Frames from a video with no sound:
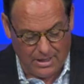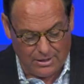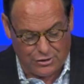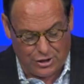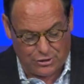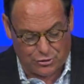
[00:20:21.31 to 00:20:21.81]

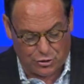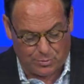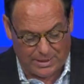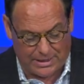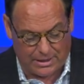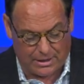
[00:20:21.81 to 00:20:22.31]
Jesus
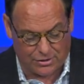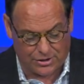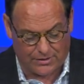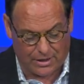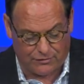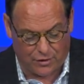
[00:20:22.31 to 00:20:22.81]
speaking here
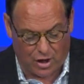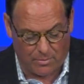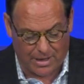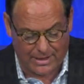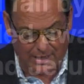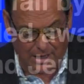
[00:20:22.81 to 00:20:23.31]
said, They'll fall
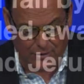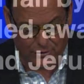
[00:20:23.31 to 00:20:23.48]
by the edge